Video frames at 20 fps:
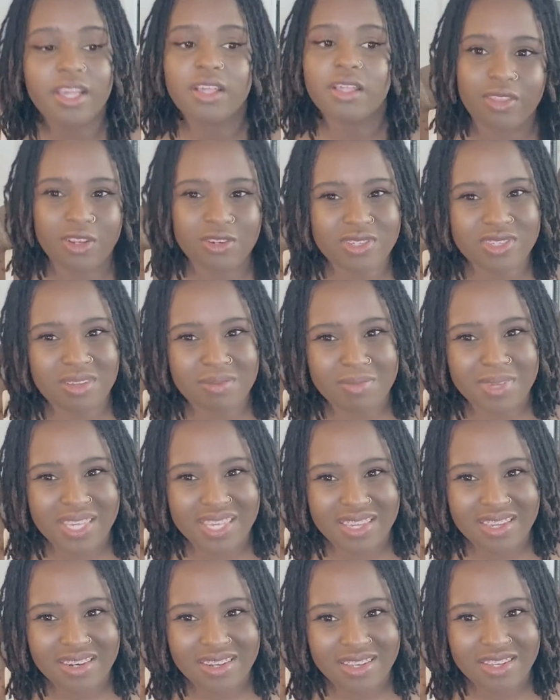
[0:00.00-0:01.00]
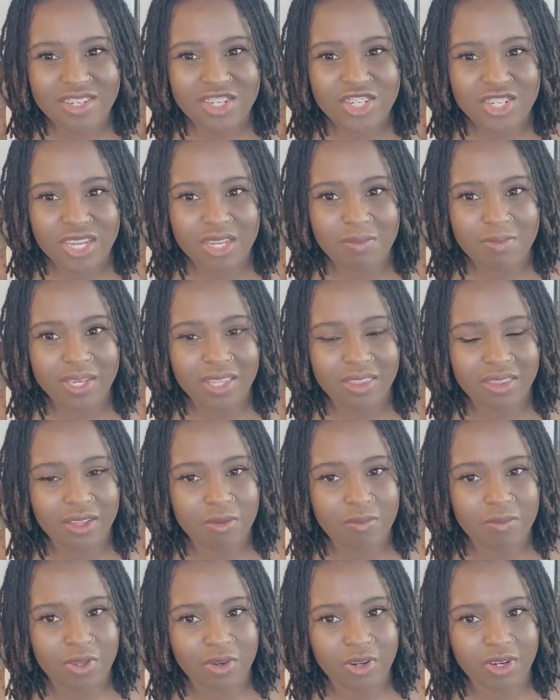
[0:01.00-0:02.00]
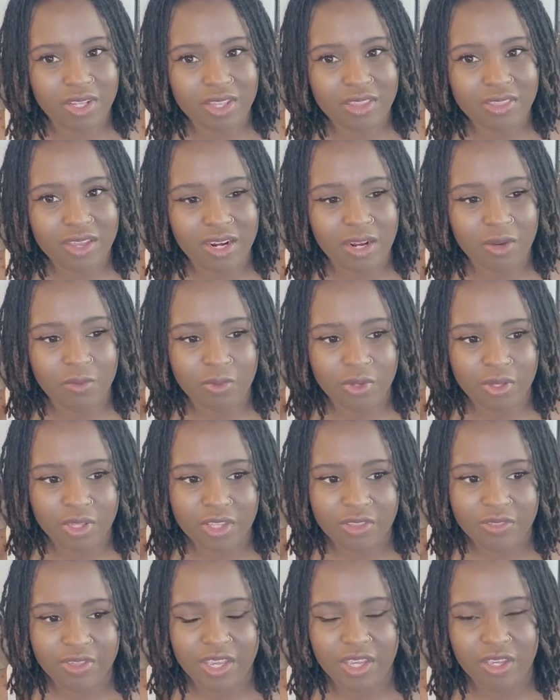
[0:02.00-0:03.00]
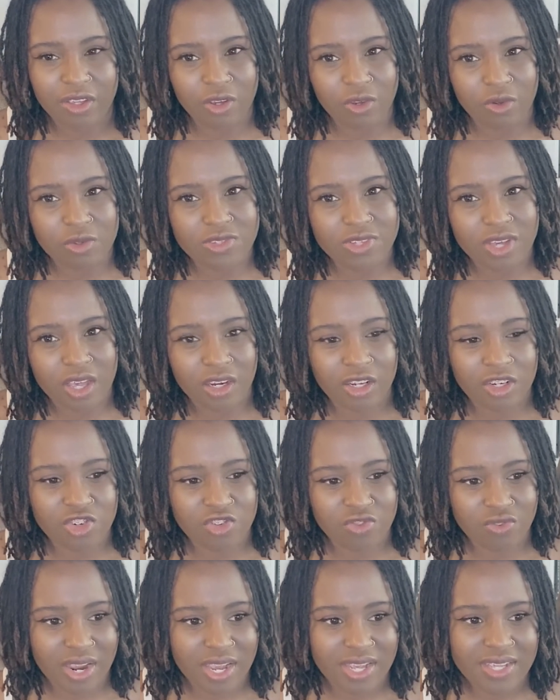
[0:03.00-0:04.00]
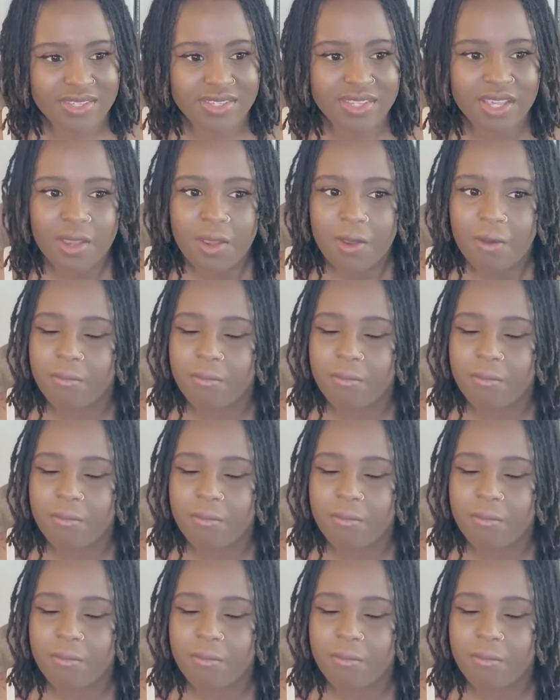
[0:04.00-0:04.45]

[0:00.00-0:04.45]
There's some ED shaming in the community that I really think goes unaddressed,